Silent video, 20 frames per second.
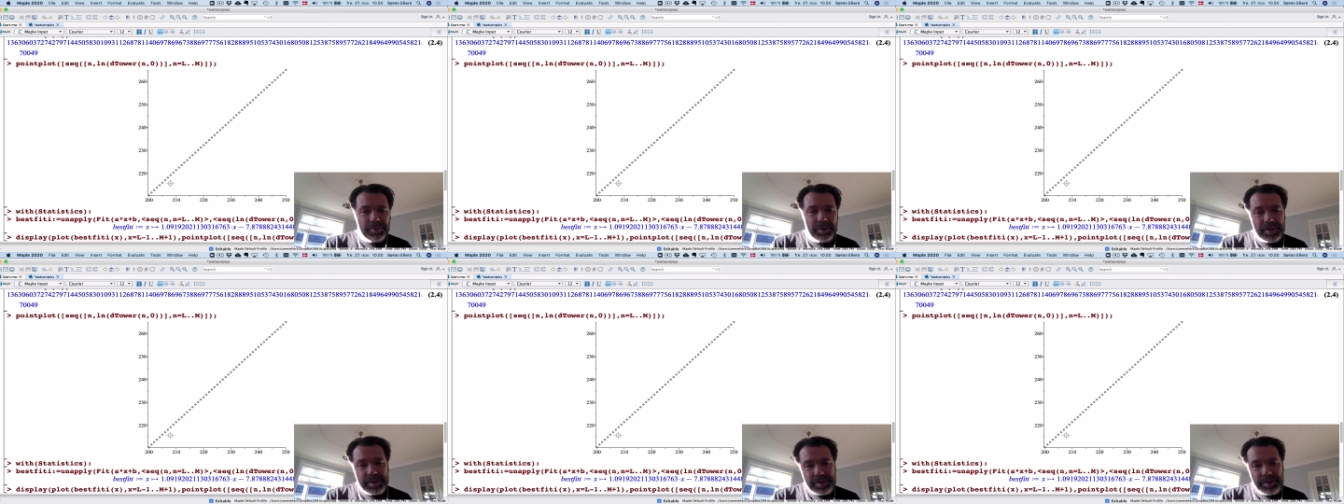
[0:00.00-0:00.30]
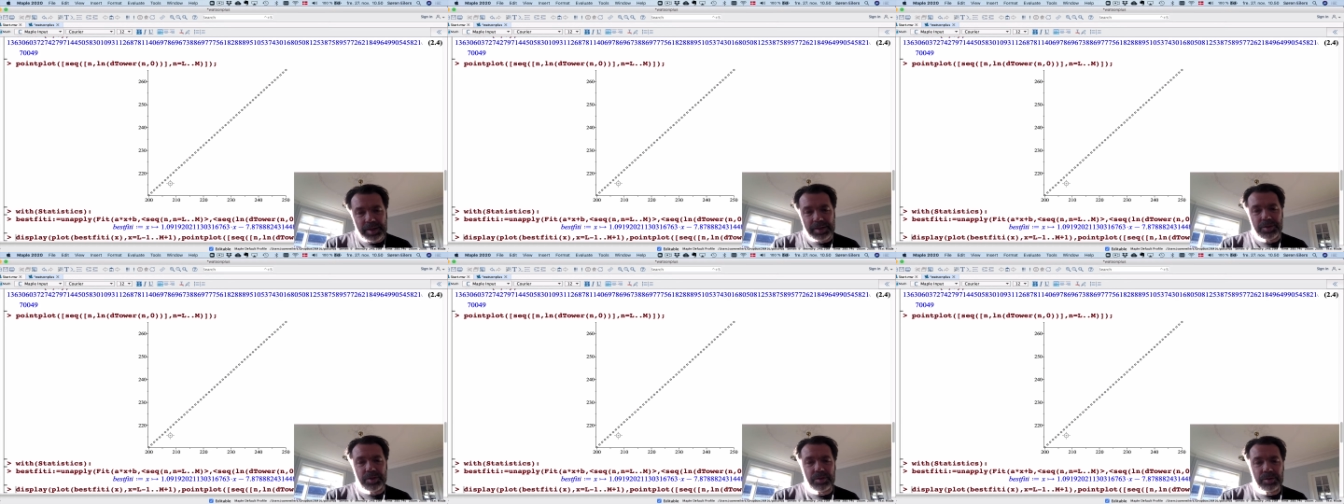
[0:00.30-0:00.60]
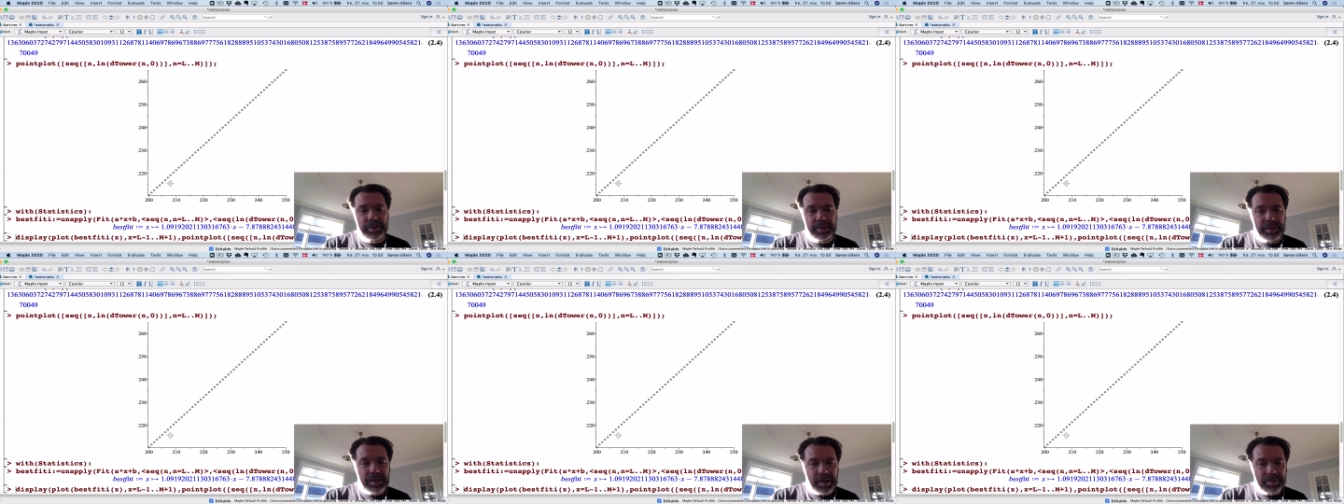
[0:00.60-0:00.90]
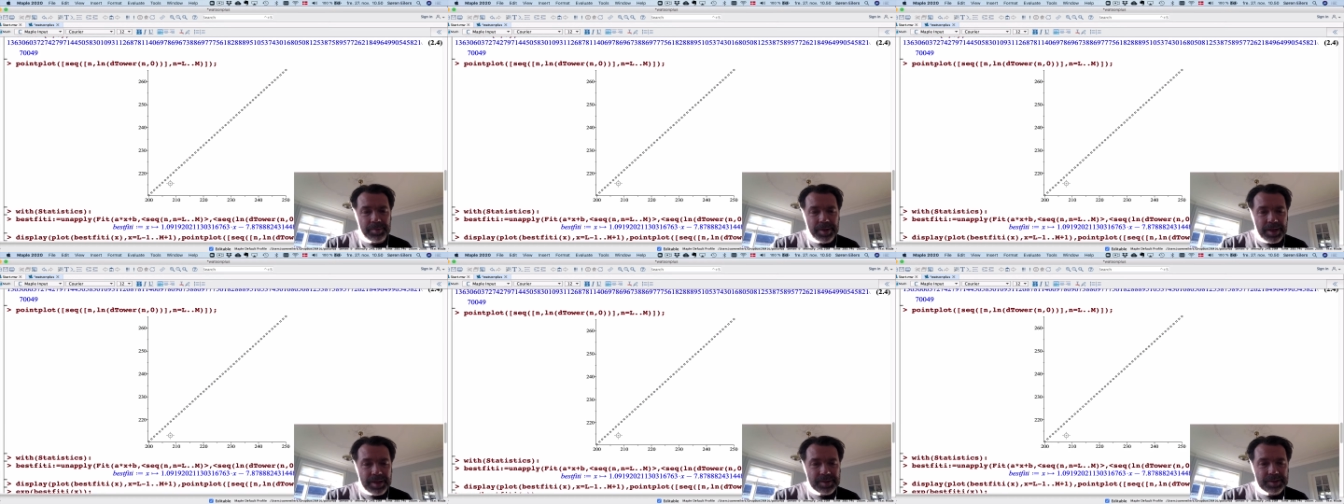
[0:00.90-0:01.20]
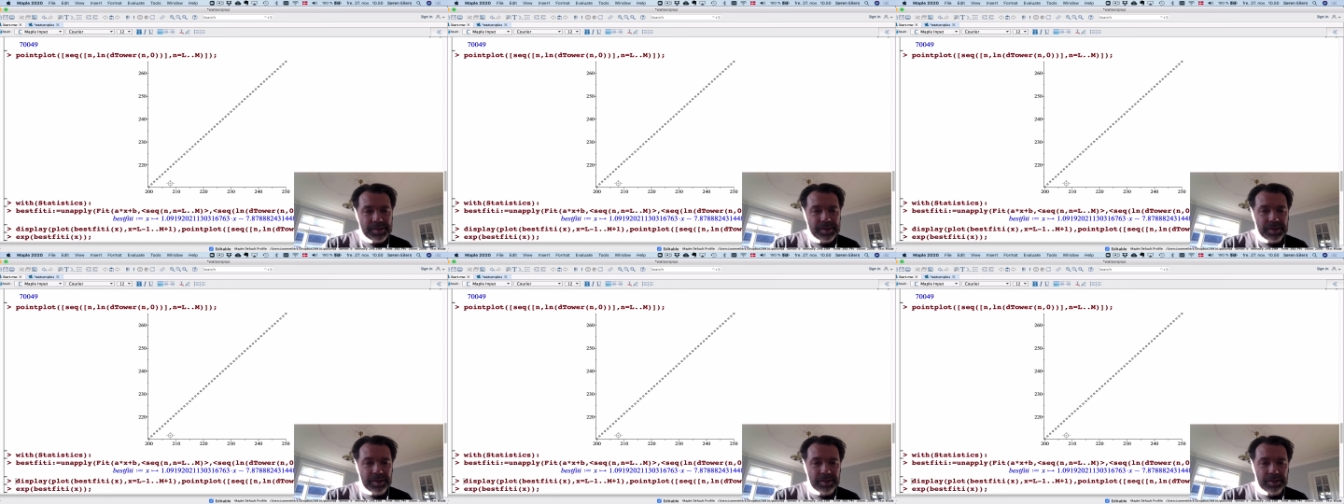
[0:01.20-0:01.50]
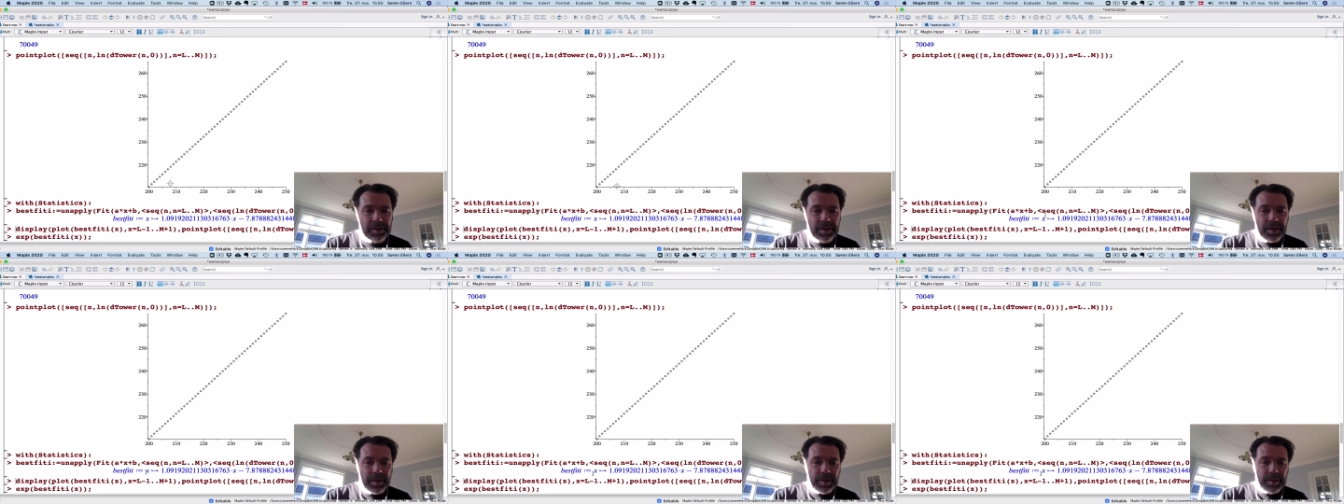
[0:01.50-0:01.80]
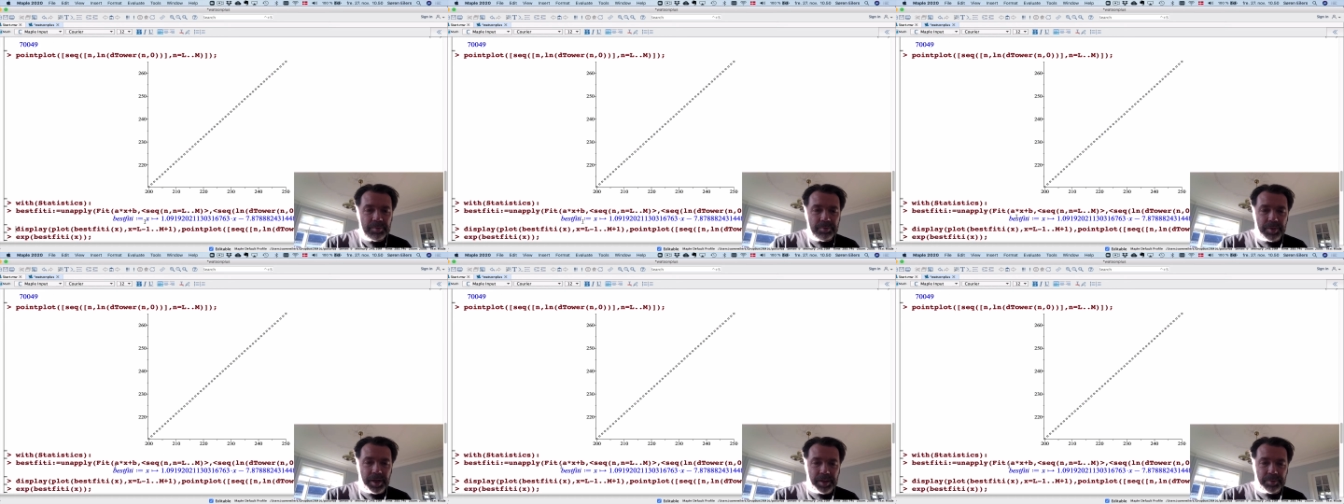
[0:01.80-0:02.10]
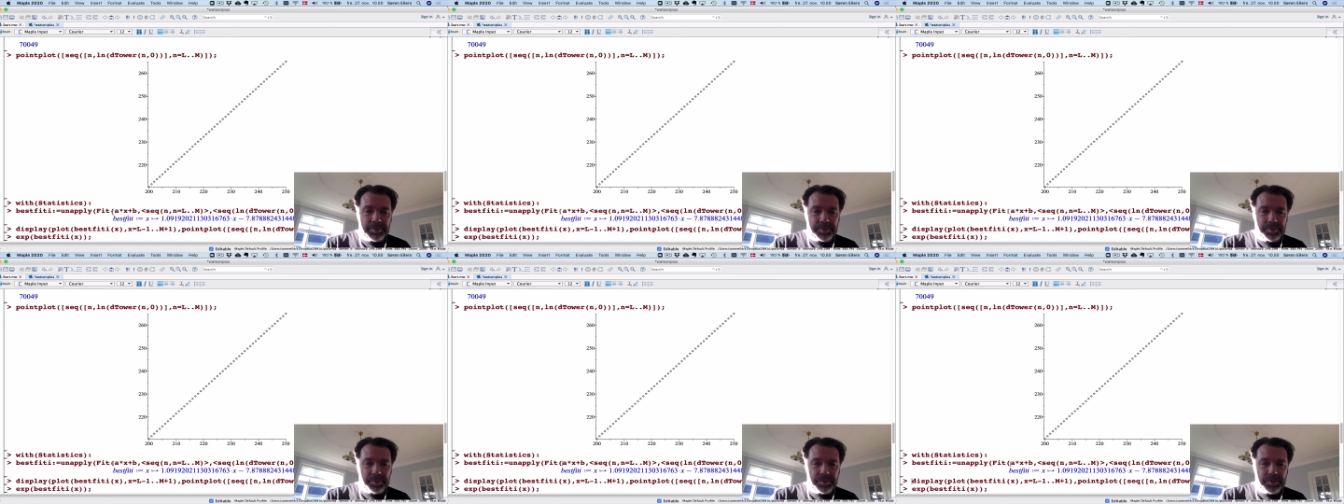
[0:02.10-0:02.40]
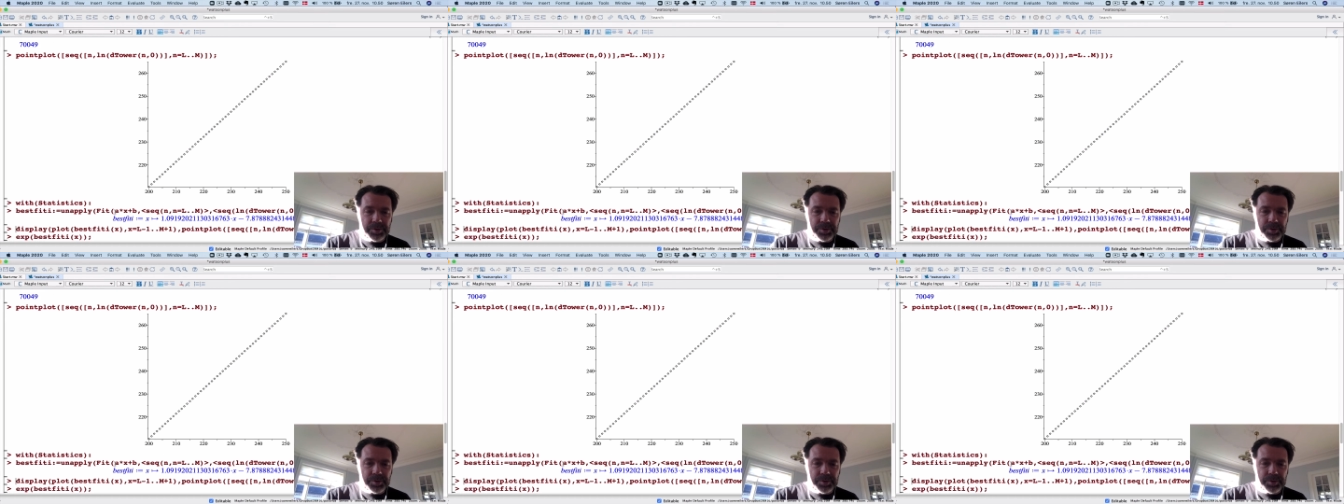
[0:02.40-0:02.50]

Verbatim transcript: But essentially, I'm asking able